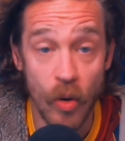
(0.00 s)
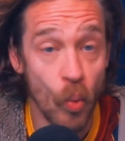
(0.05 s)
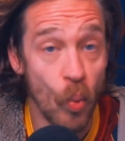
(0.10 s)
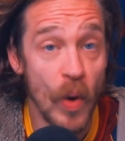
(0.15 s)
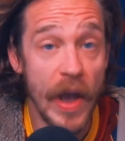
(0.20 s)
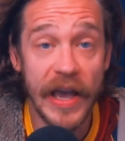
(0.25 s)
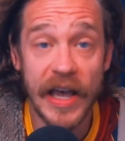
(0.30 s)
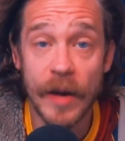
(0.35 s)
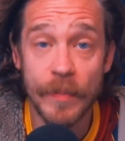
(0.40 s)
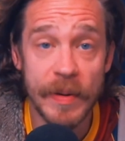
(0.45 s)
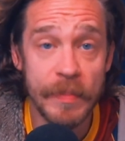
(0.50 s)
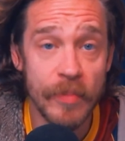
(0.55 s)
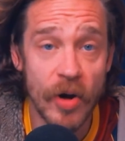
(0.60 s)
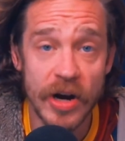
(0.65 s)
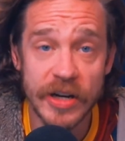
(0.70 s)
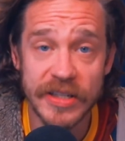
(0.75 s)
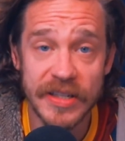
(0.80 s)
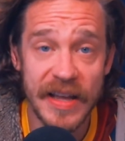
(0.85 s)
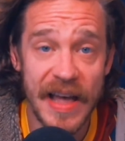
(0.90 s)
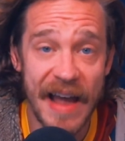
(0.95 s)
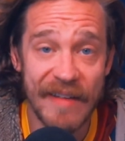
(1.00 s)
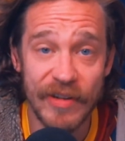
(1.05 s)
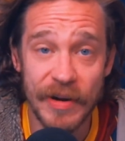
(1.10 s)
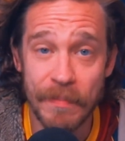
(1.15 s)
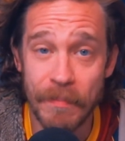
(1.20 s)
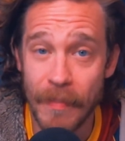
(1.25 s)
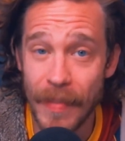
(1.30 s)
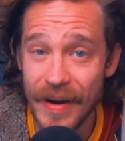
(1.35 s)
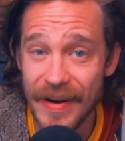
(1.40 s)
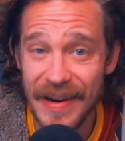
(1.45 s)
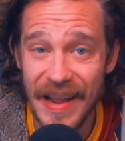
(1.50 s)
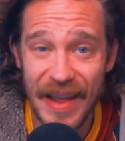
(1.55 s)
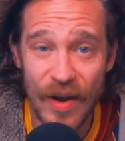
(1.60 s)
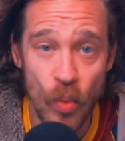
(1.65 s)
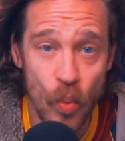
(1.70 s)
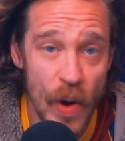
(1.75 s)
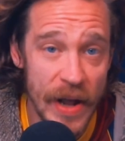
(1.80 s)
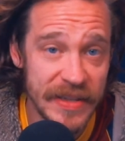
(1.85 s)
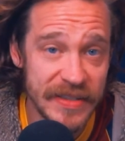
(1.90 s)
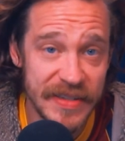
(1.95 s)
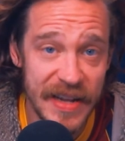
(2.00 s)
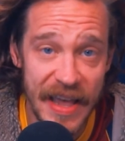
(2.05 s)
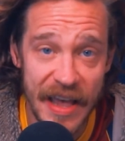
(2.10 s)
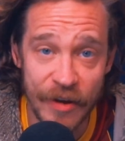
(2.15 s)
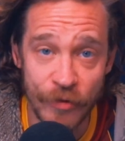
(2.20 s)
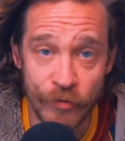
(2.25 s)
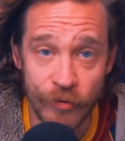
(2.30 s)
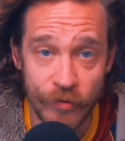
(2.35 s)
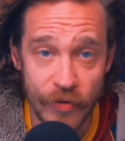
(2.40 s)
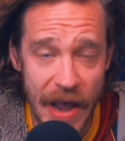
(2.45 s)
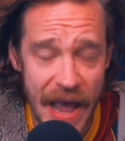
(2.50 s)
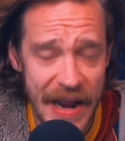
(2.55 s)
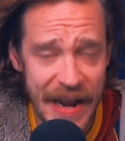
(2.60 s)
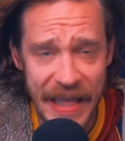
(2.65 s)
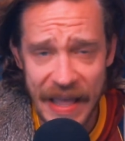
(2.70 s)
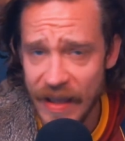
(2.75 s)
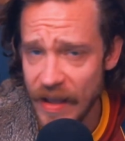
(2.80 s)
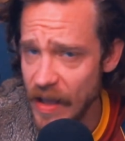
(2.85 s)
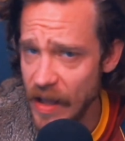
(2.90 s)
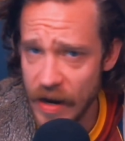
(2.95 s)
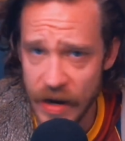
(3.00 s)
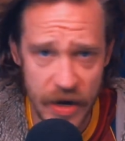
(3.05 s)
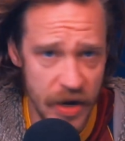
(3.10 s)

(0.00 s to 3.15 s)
Wake Up in Barca every Monday, Wednesday, and Friday.